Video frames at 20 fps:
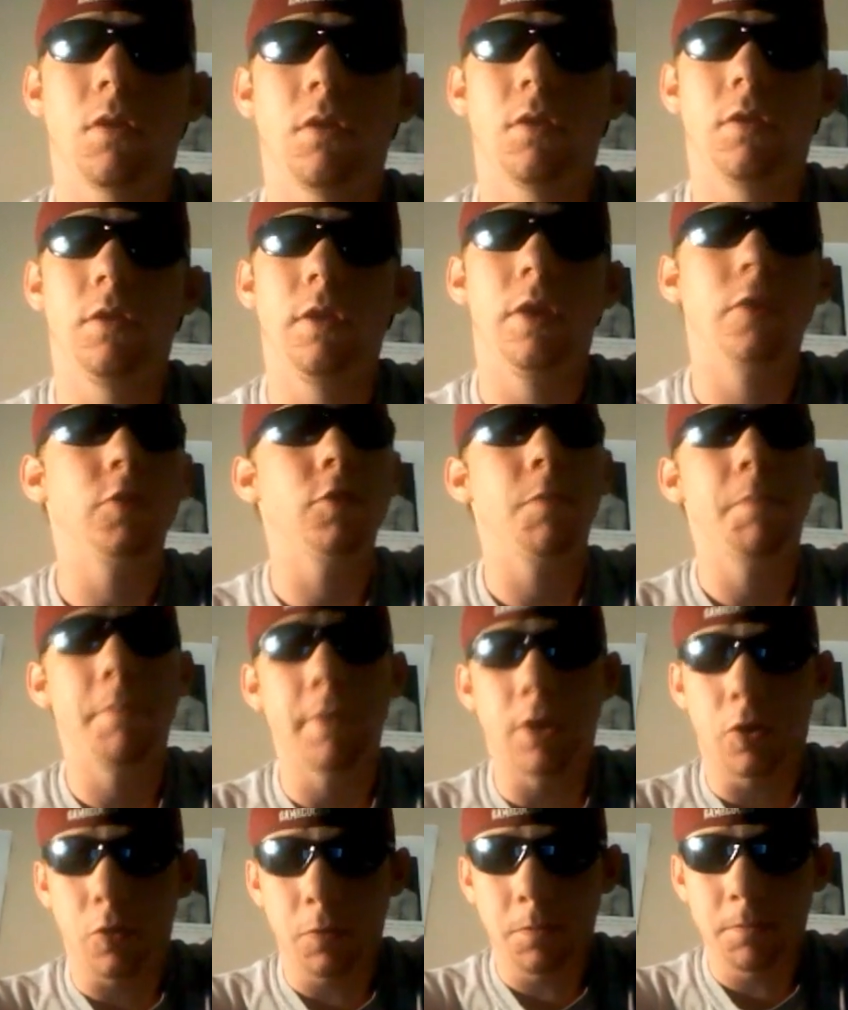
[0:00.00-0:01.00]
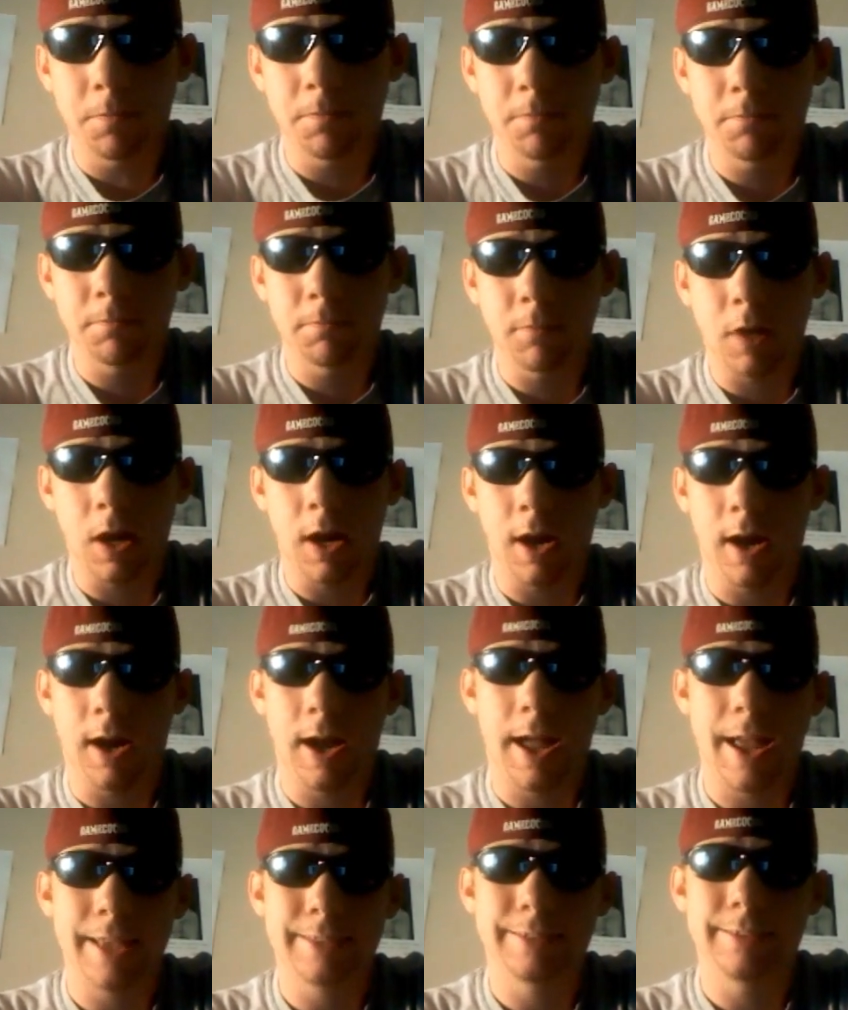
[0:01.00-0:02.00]
there's a bill, uh,
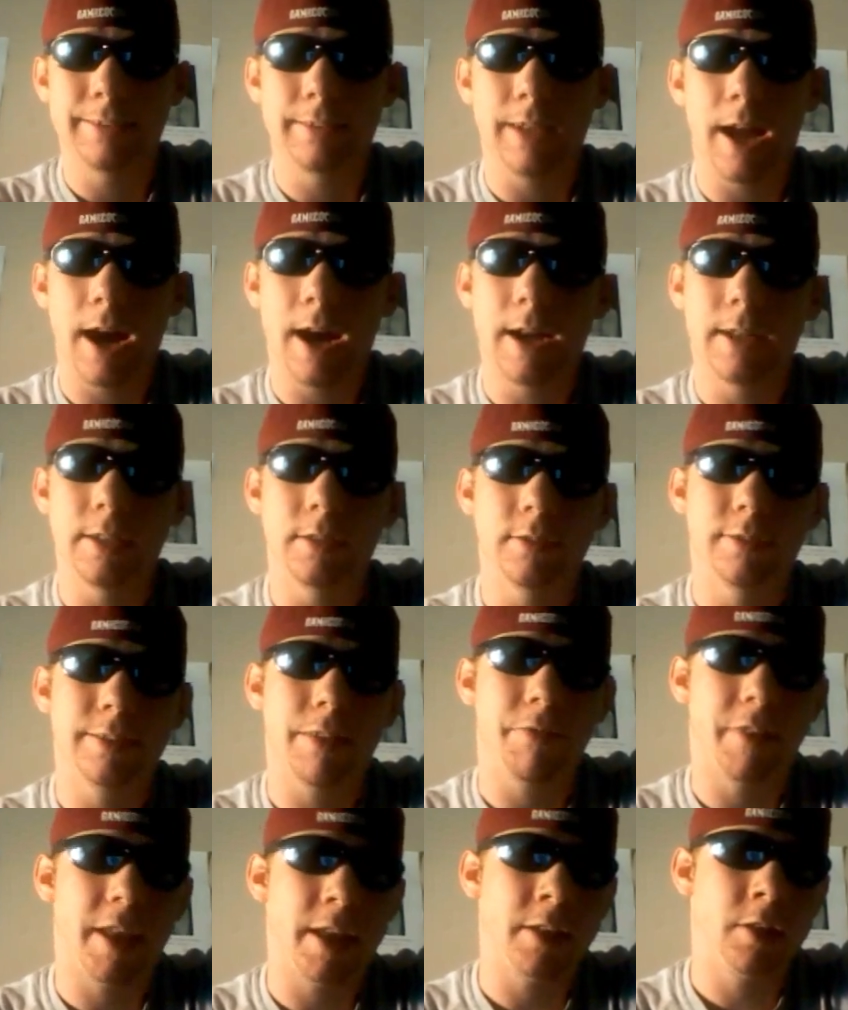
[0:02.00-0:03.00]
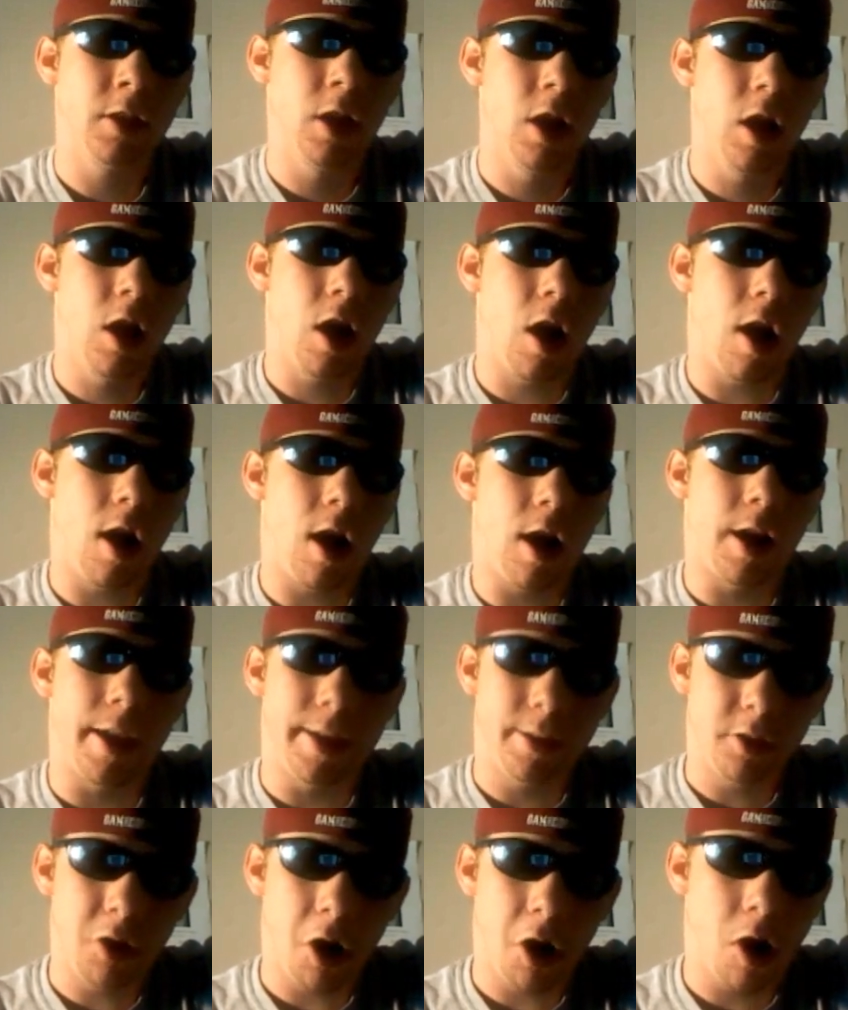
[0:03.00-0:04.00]
S978, uh, in
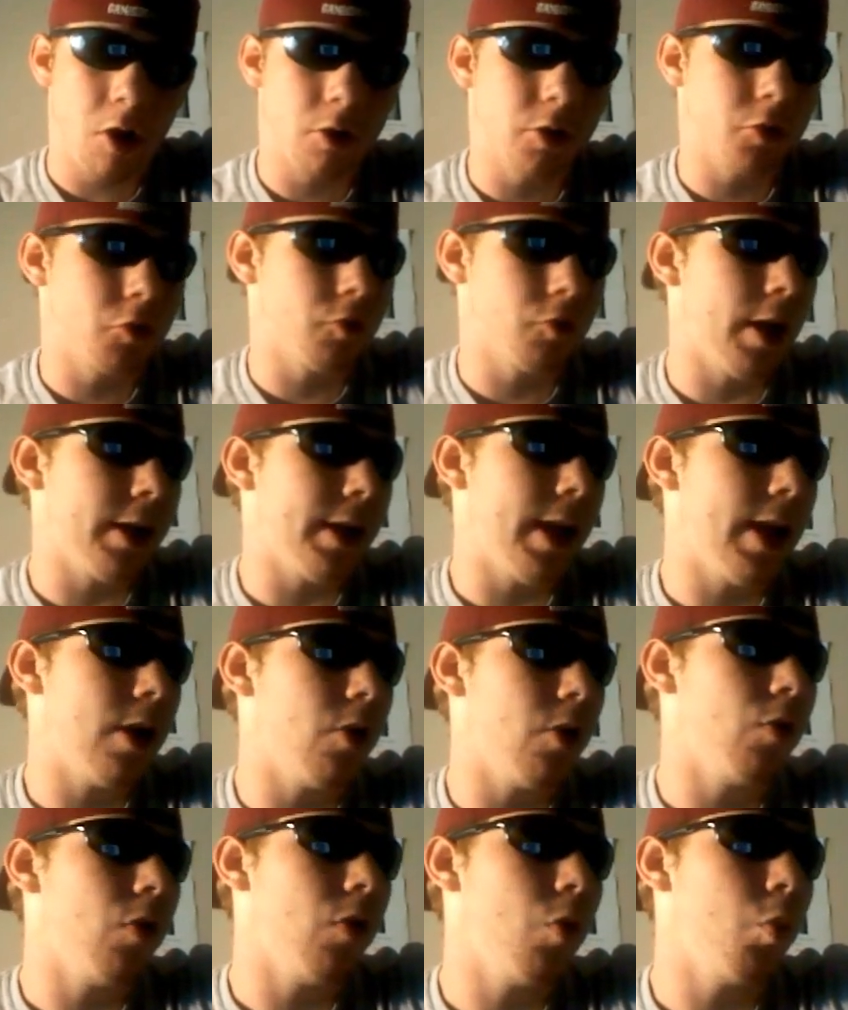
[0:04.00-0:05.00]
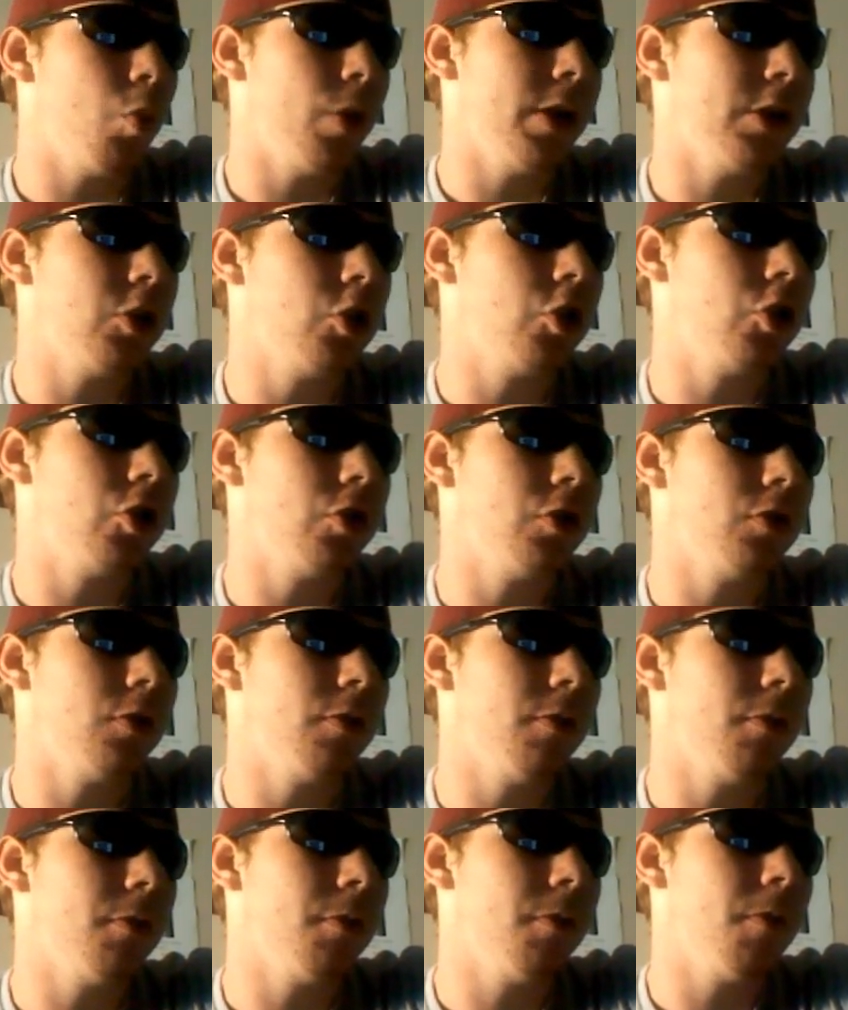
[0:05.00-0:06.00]
Congress right now, which,
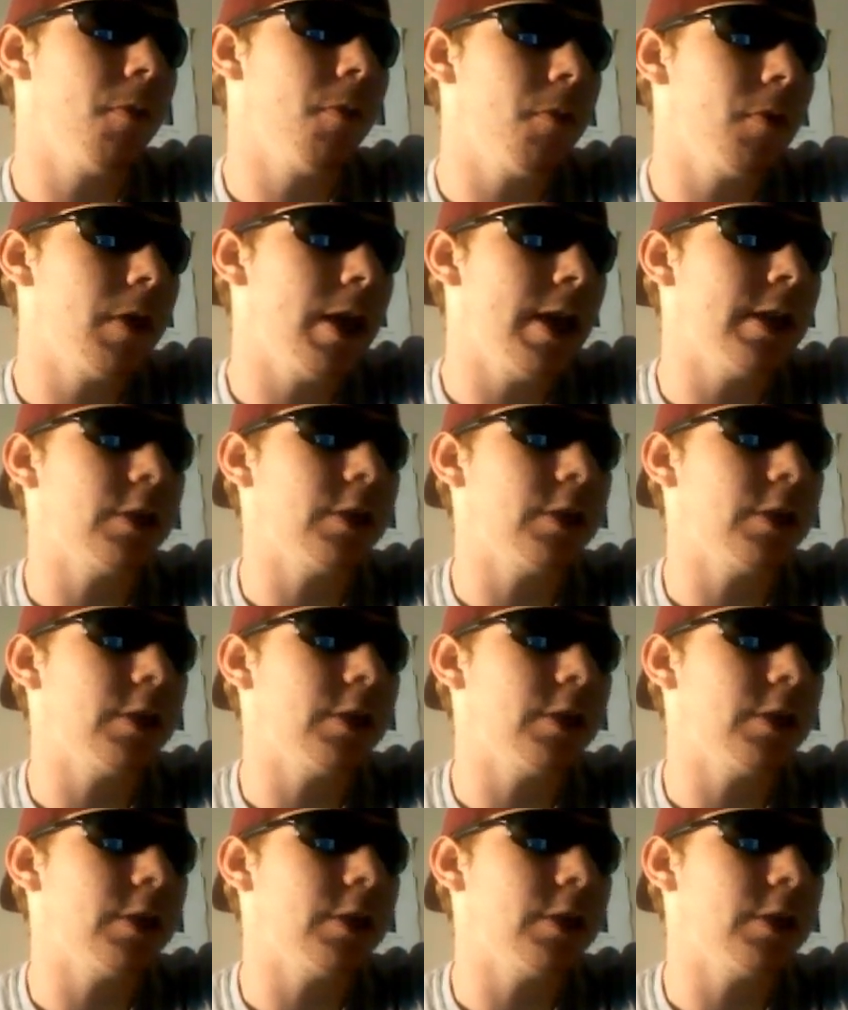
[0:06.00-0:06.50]
its